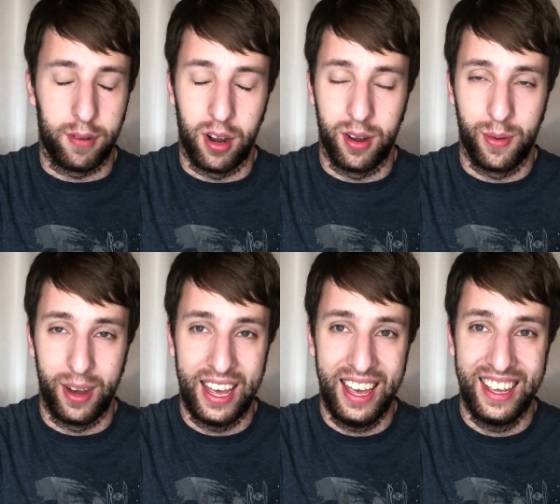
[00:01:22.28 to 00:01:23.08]

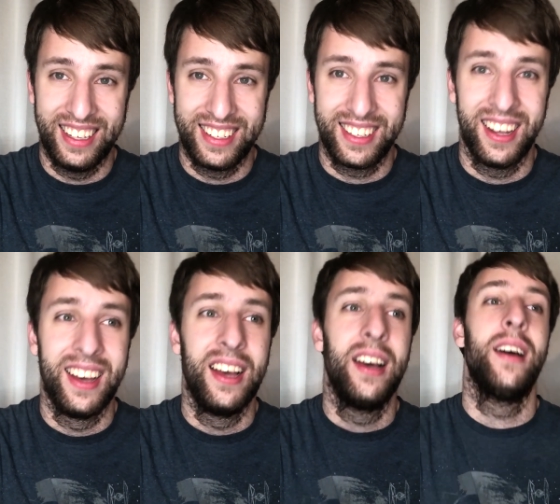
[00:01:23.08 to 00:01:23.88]
wrong ways.
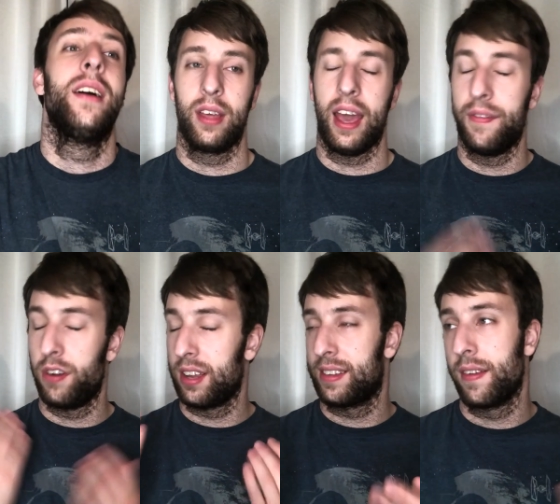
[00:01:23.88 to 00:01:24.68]
And
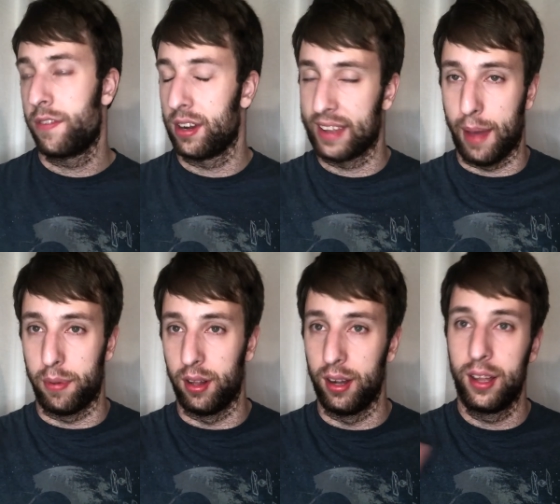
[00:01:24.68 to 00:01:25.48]
for for
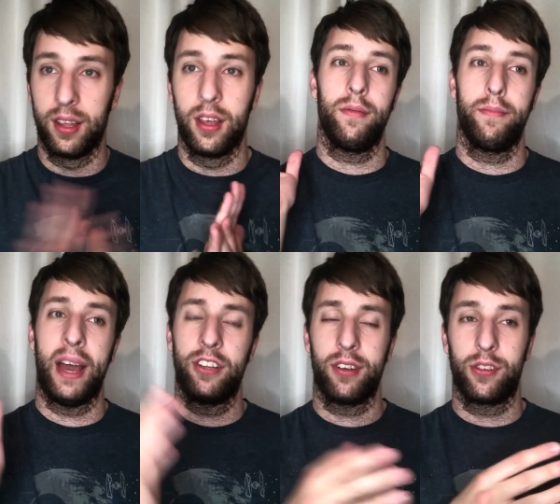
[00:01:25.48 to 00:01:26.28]
example,
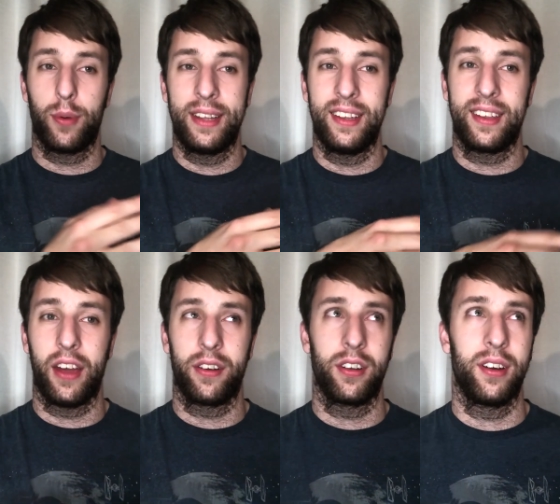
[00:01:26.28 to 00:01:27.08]
Patrick Swayze's
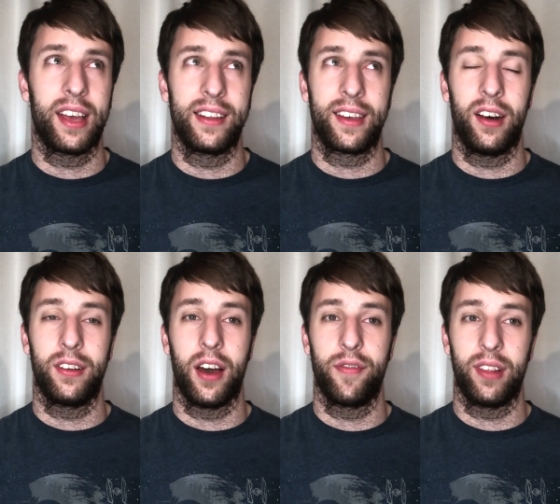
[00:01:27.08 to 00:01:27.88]
character gets
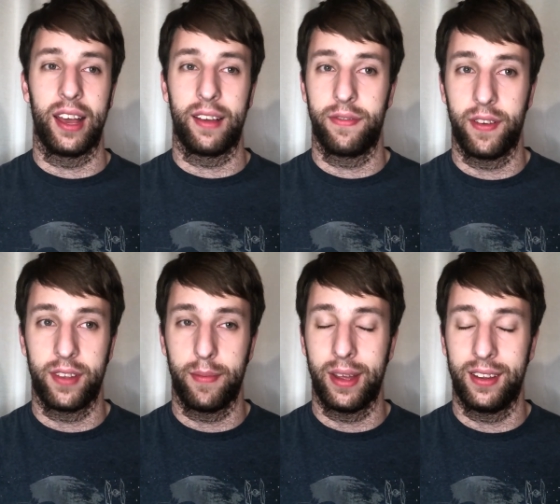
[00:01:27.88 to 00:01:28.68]
killed off like
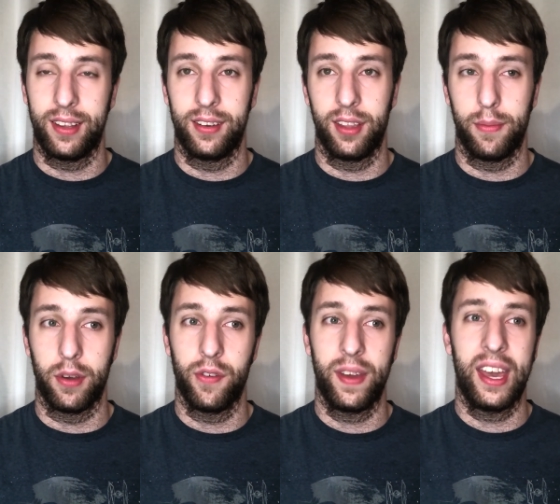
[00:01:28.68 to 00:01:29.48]
15 minutes into the
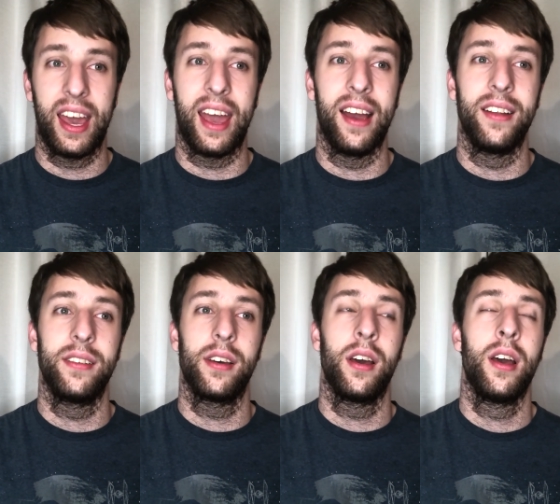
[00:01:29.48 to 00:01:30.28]
movie,
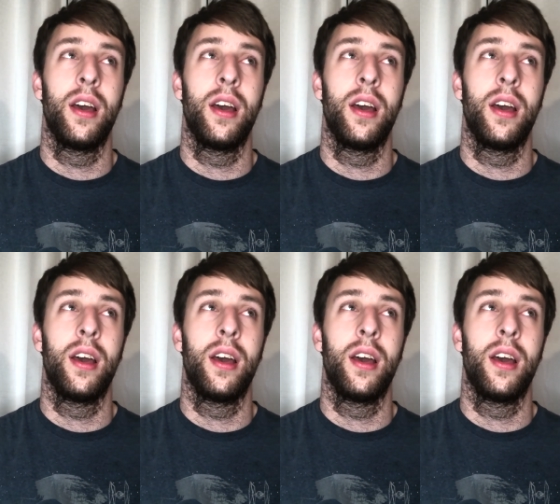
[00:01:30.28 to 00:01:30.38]
and